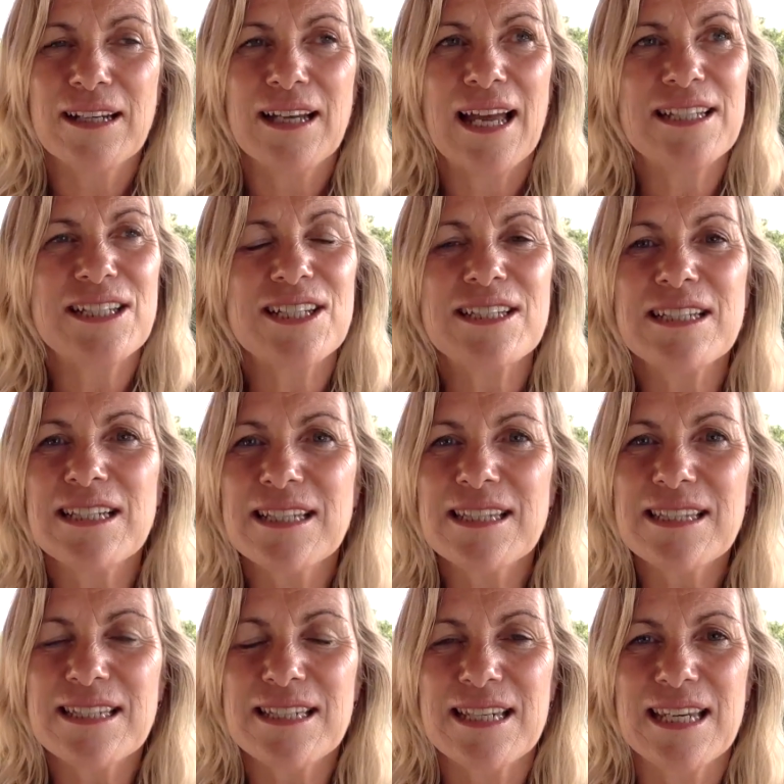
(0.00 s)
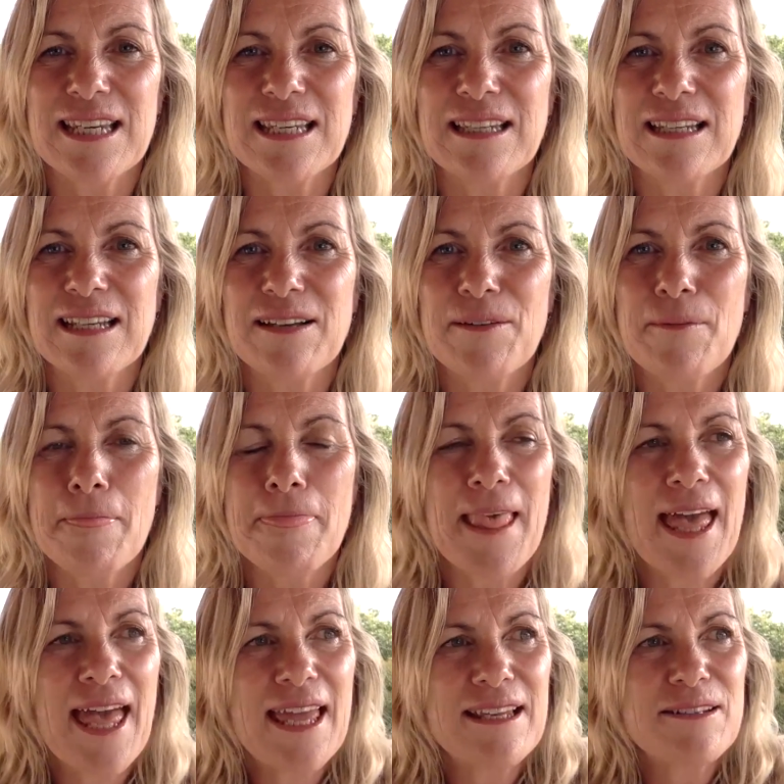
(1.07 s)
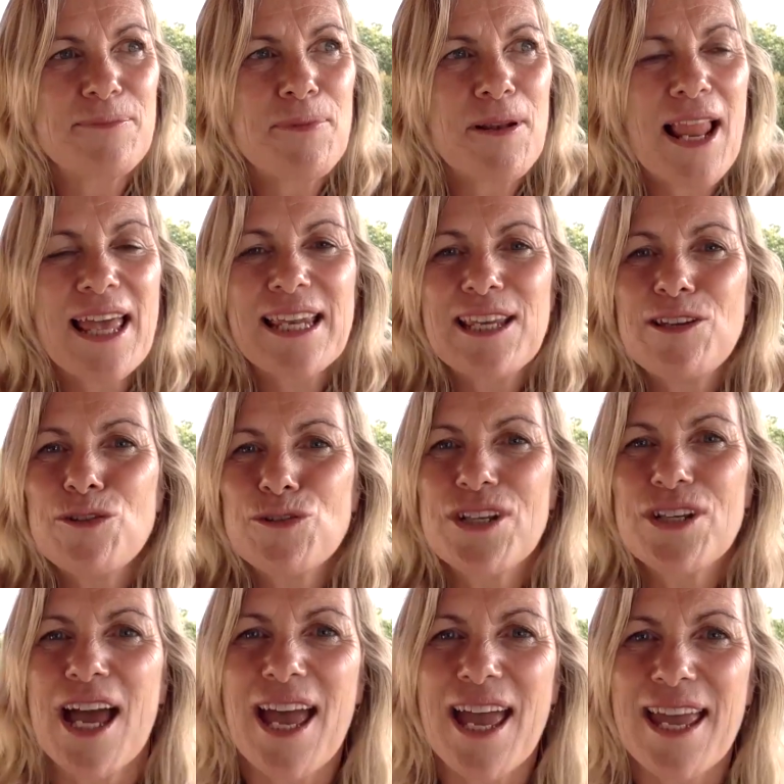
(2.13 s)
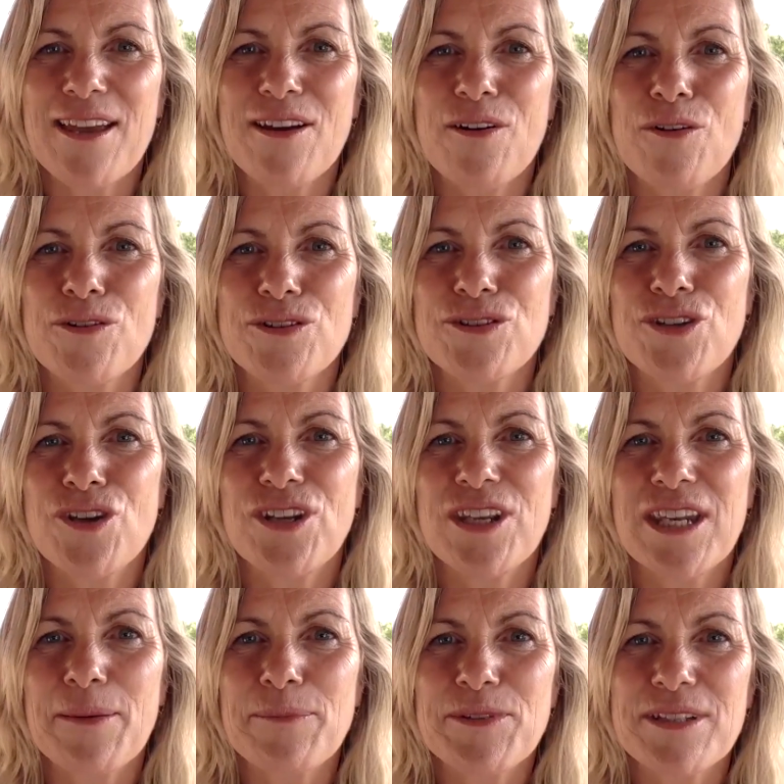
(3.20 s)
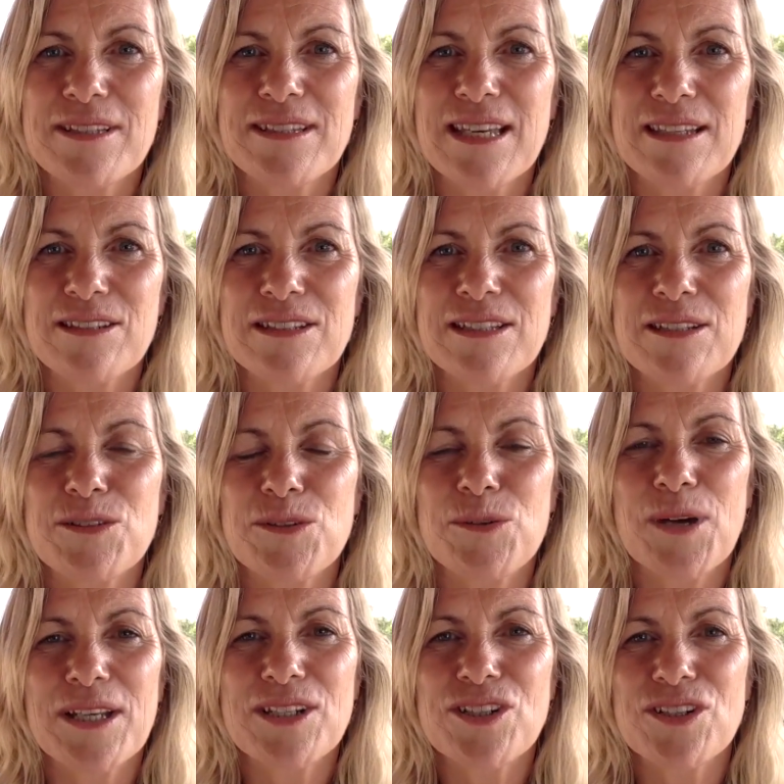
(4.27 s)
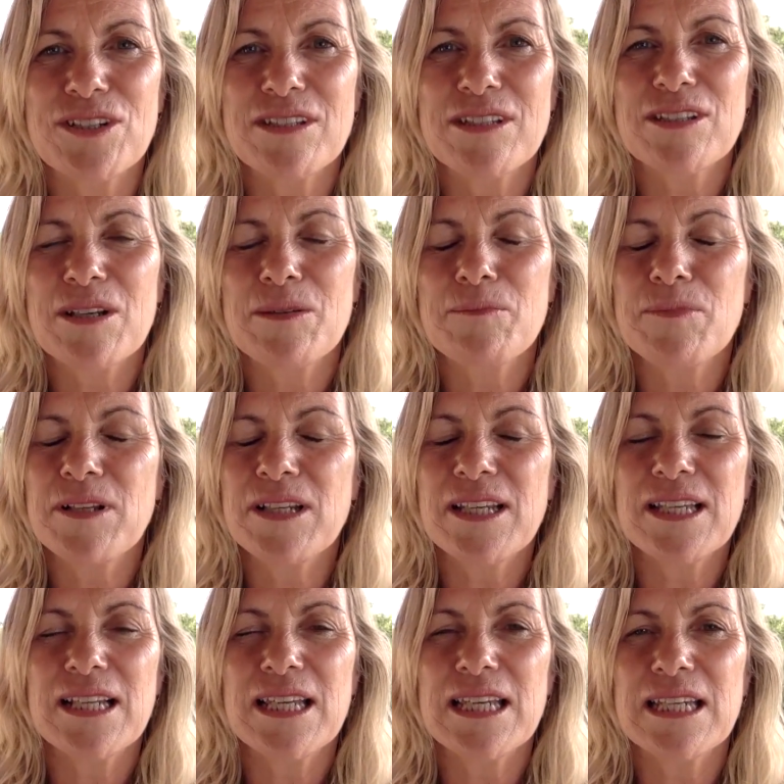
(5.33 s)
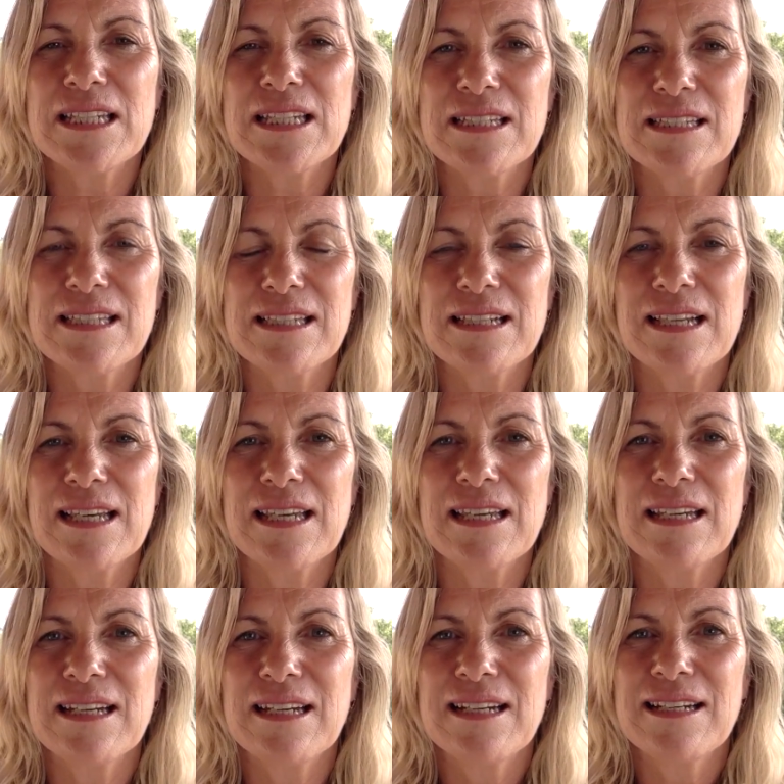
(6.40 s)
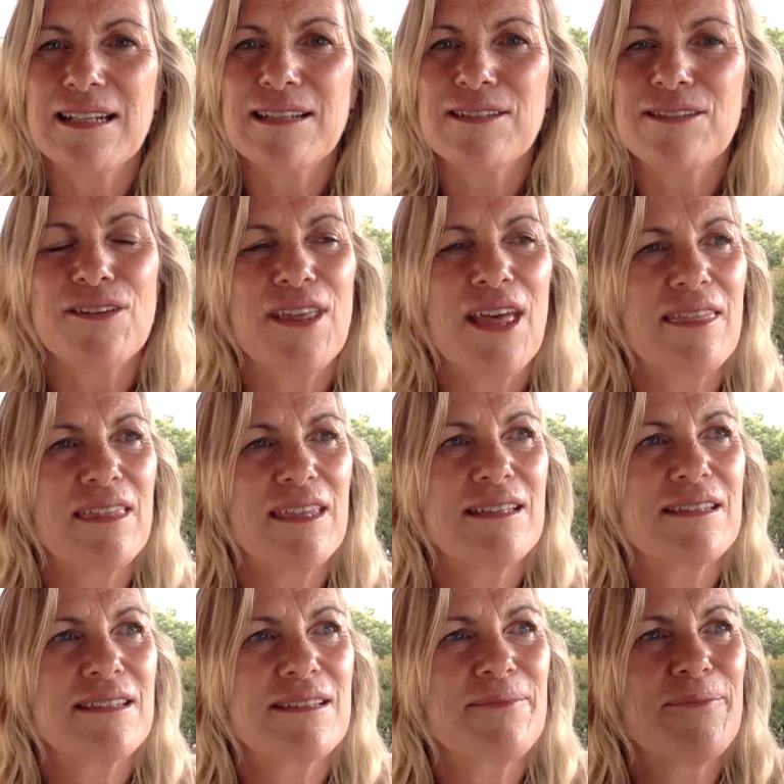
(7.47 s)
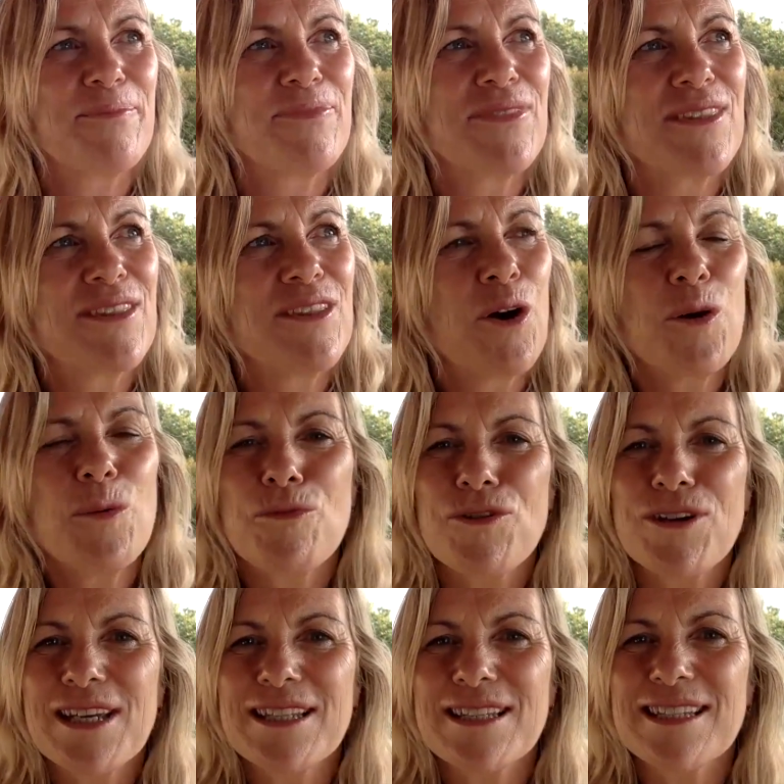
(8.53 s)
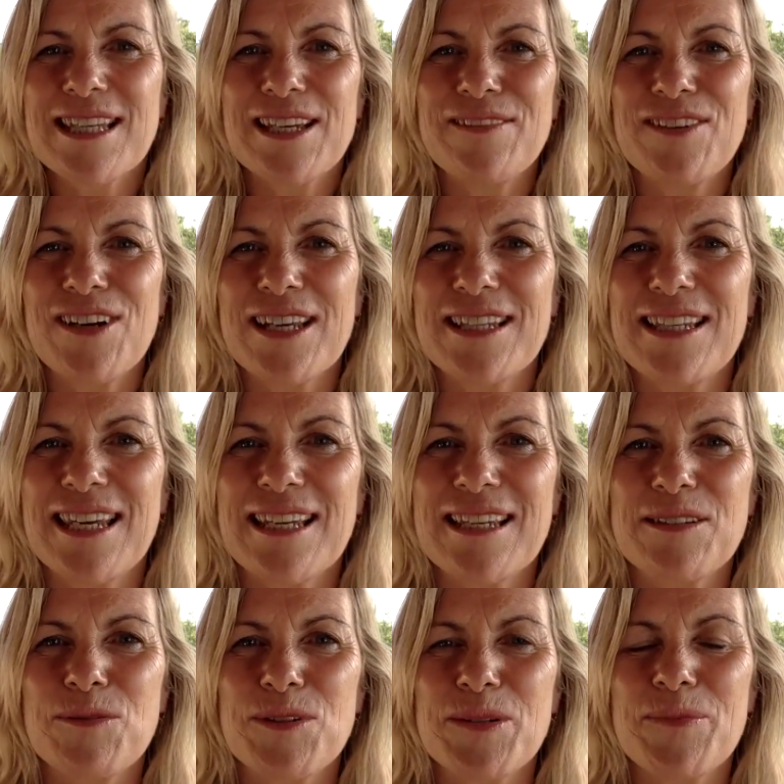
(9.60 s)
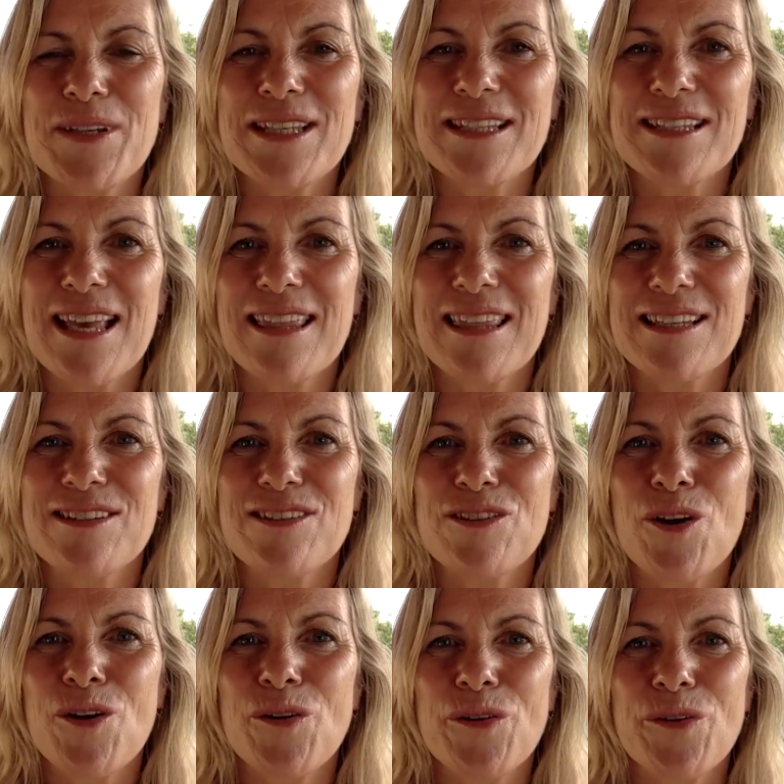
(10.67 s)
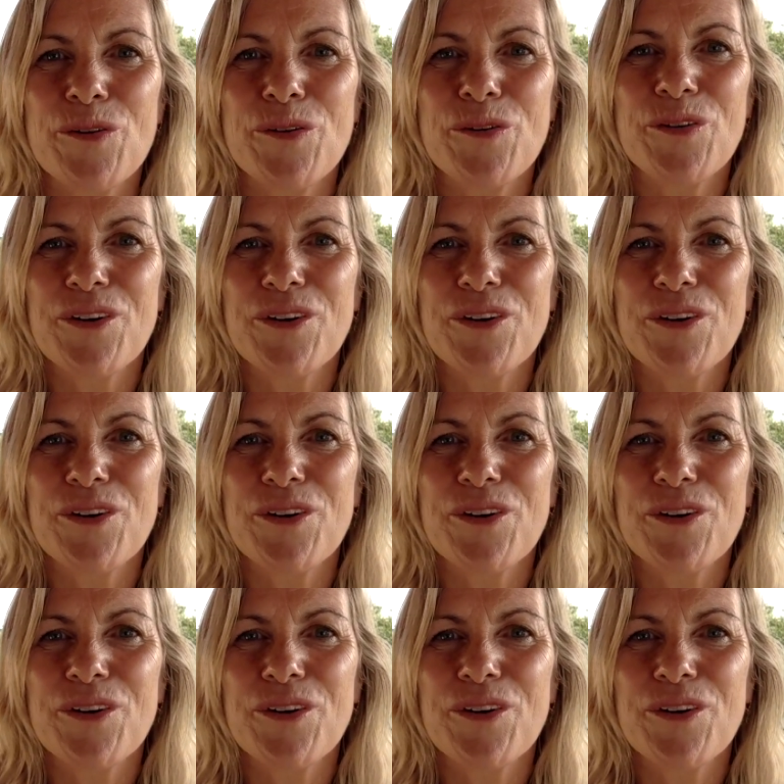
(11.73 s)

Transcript: and just listening and planning your day or turning up to set situations completely innocently, so that there's no preconceived ideas, which means that there's no